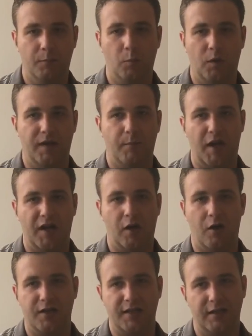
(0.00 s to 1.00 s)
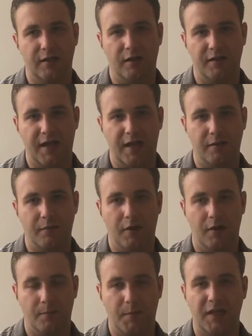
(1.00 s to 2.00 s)
when my car needed all that
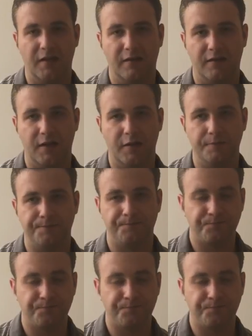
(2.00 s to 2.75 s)
maintenance done,